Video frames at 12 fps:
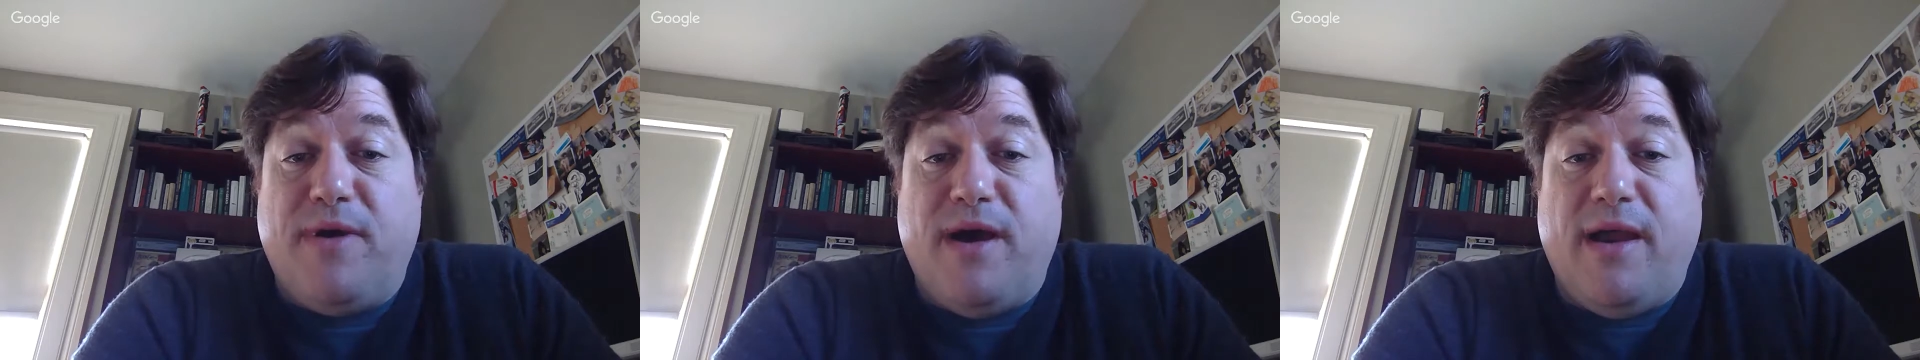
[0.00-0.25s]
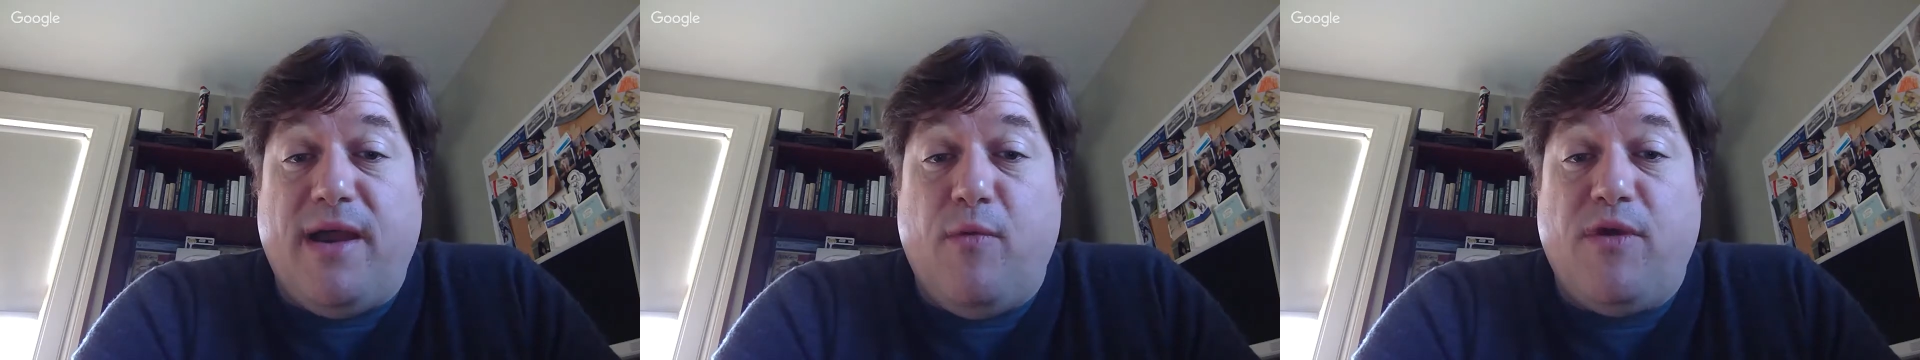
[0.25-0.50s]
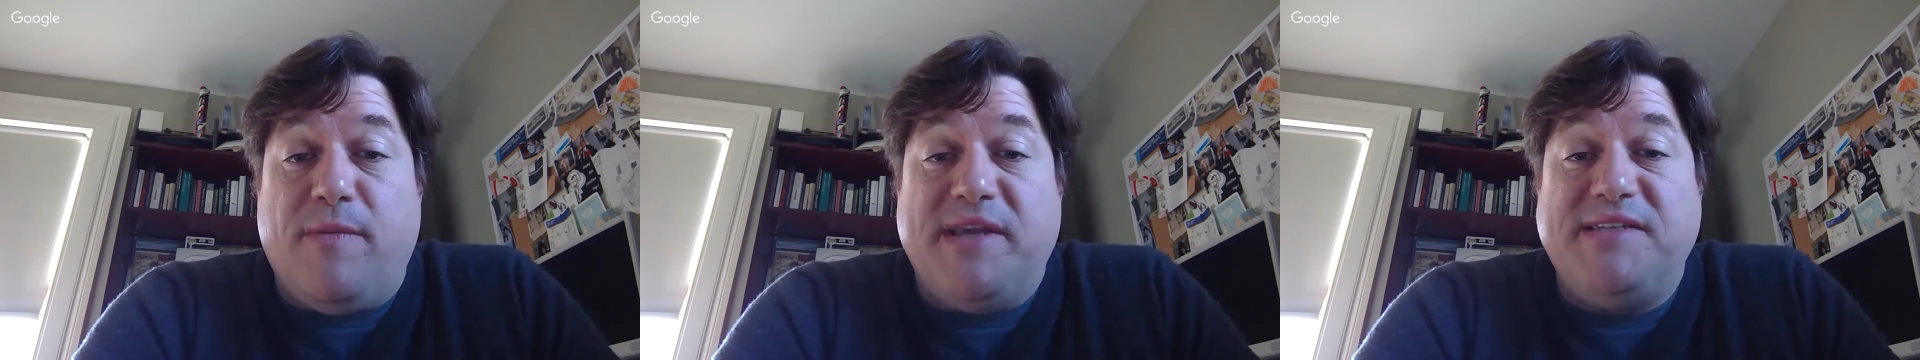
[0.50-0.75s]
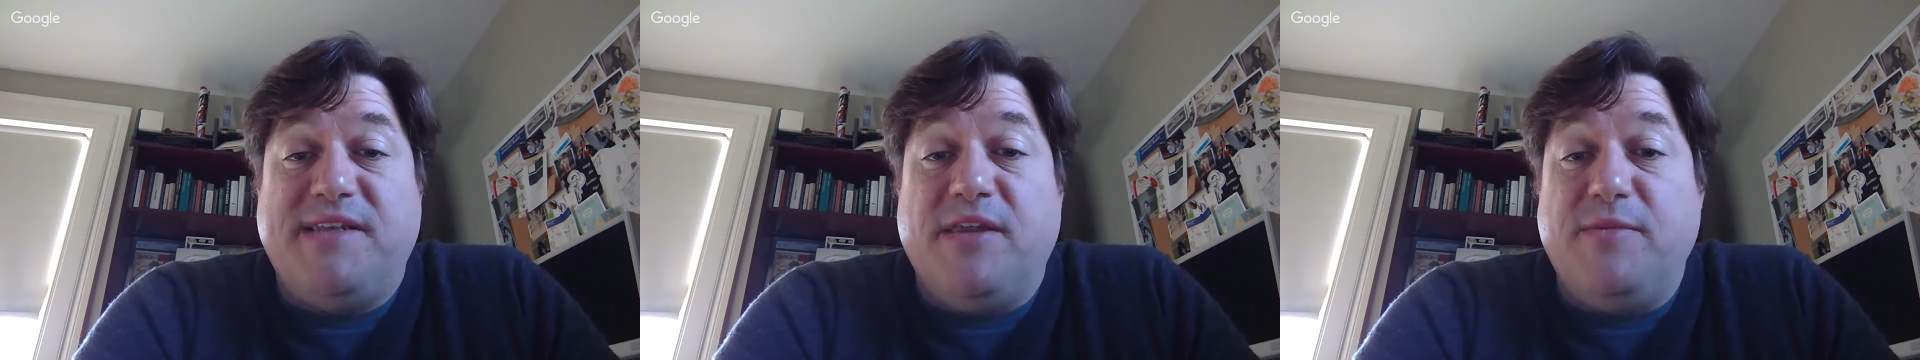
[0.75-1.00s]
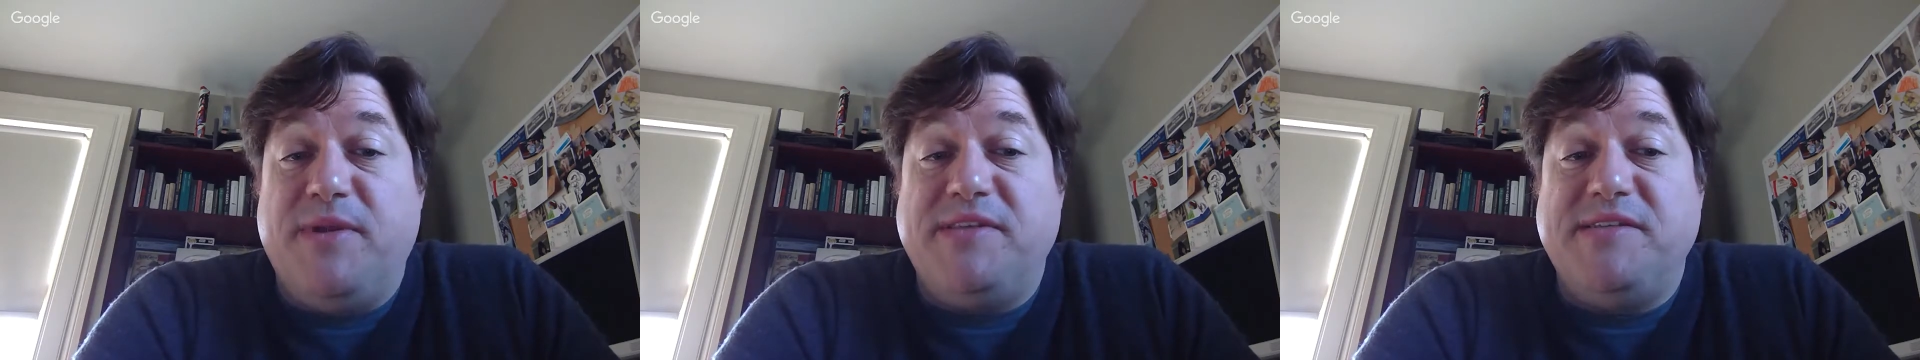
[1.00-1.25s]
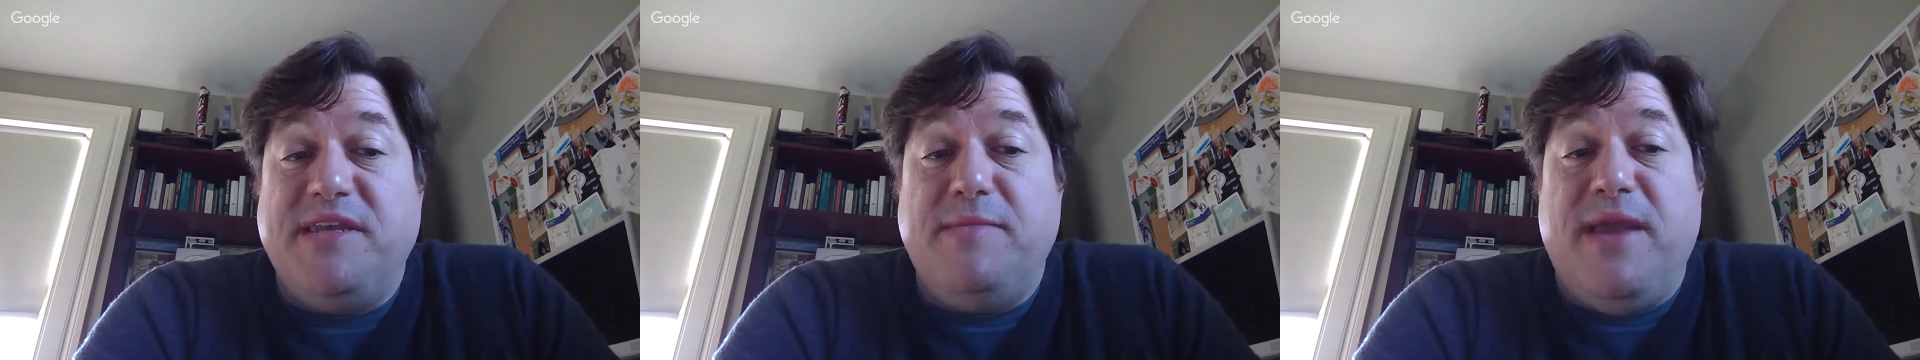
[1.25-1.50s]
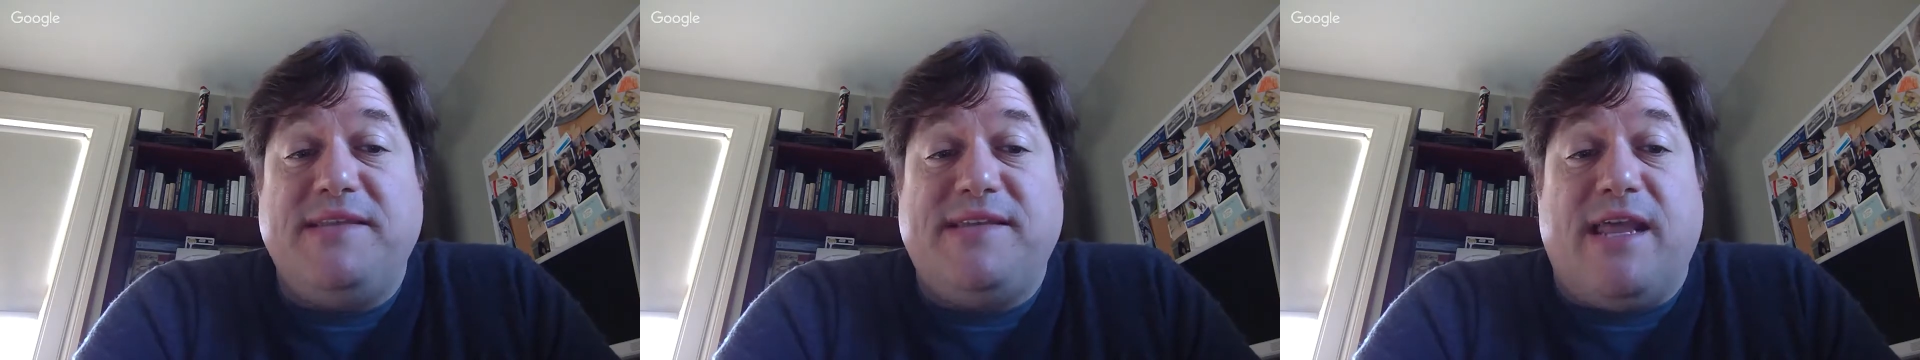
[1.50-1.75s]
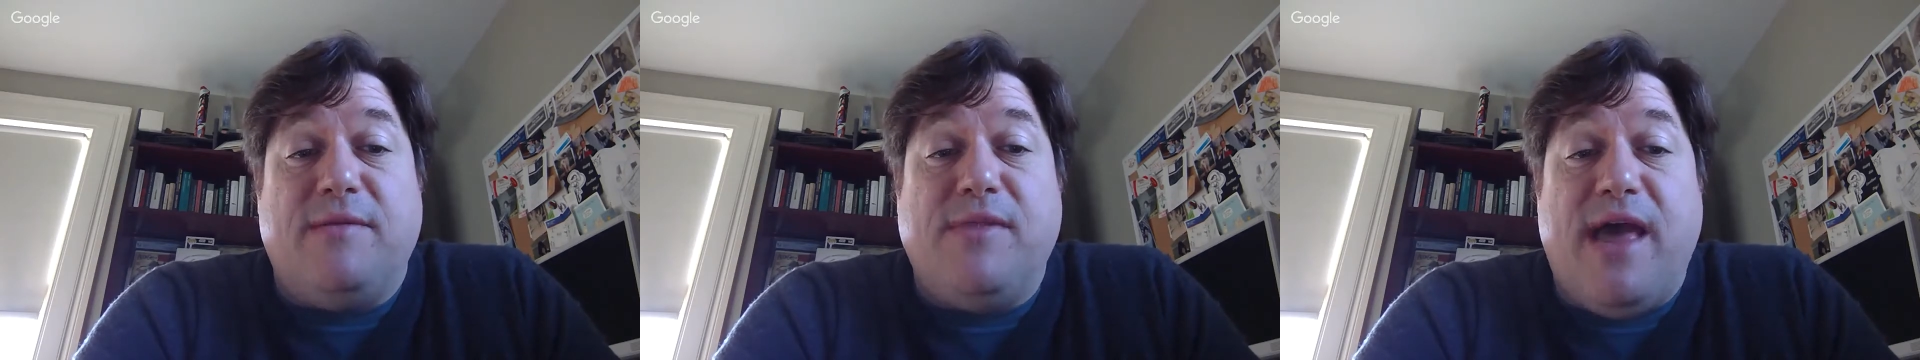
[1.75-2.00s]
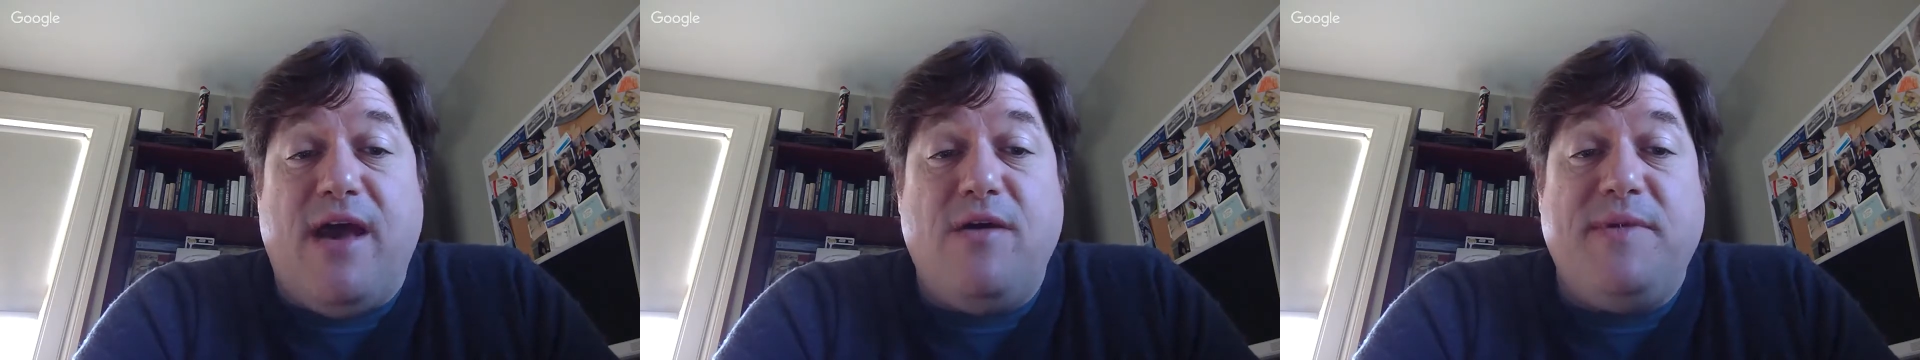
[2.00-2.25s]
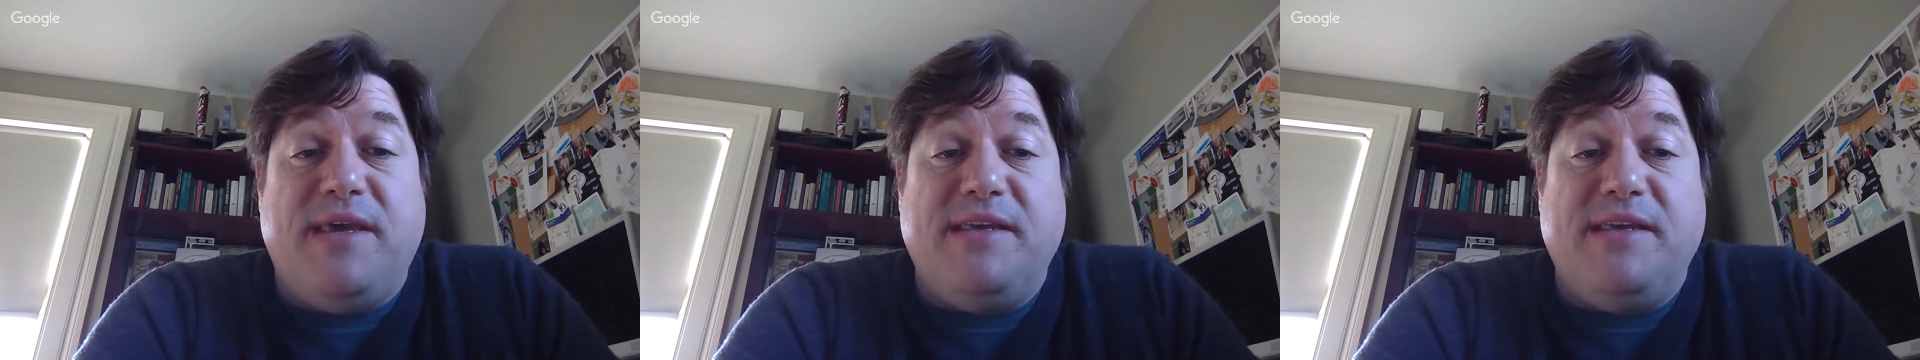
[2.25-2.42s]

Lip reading: by one of my StealthBits teammates, Adam Laub.